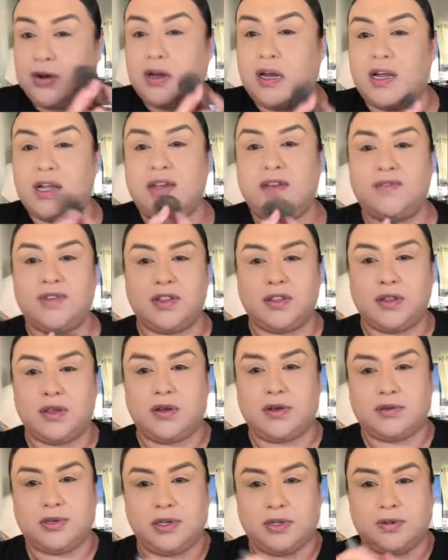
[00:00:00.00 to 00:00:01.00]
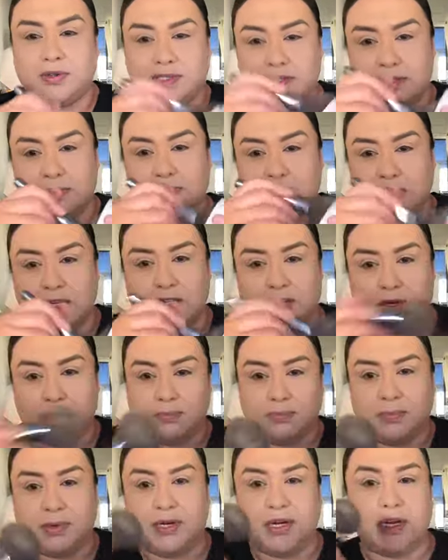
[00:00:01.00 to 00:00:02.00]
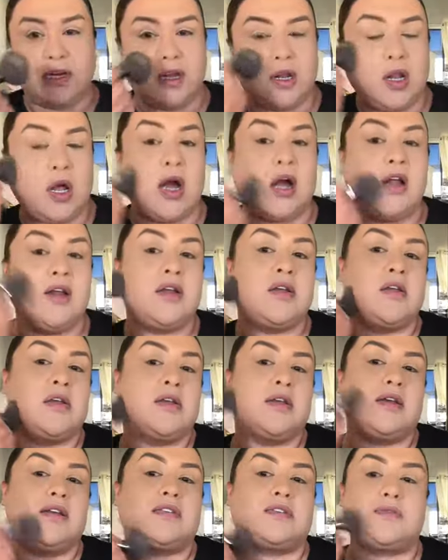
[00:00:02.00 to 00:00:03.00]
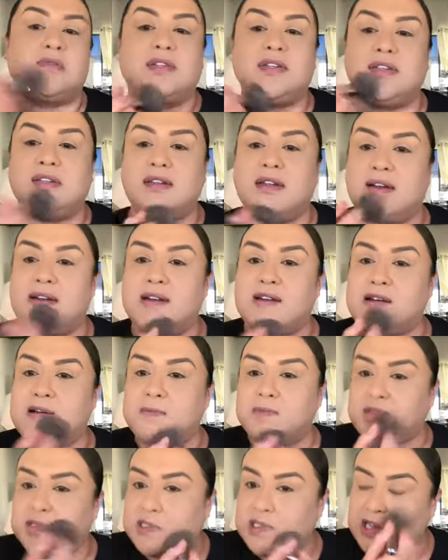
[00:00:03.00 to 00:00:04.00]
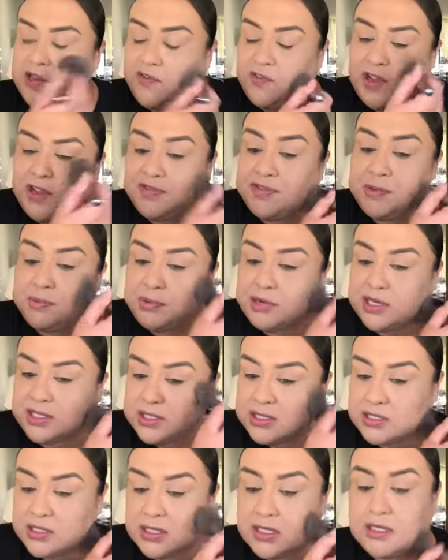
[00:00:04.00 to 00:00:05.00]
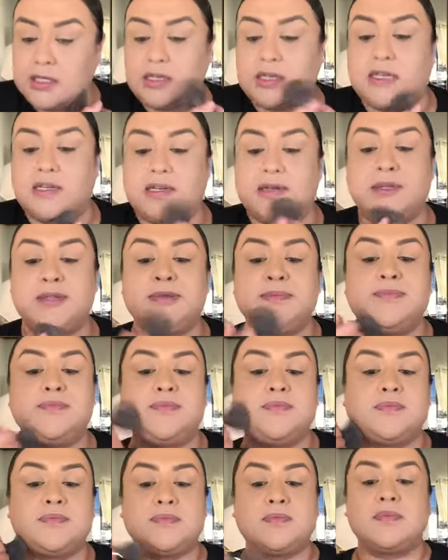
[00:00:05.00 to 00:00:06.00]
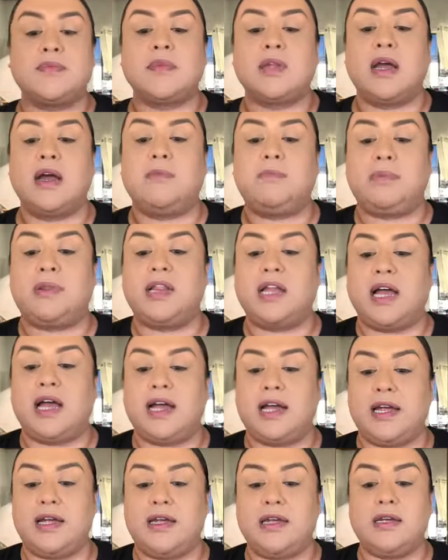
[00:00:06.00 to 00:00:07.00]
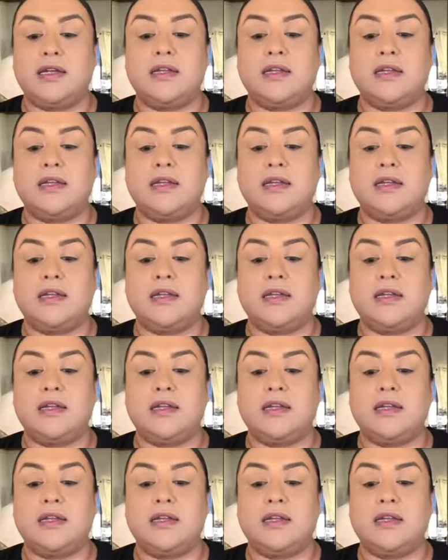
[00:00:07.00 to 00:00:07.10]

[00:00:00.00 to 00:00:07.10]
Like, even though, you know, it seems like you're putting a lot, it's really not. Using a fluffy brush is gonna apply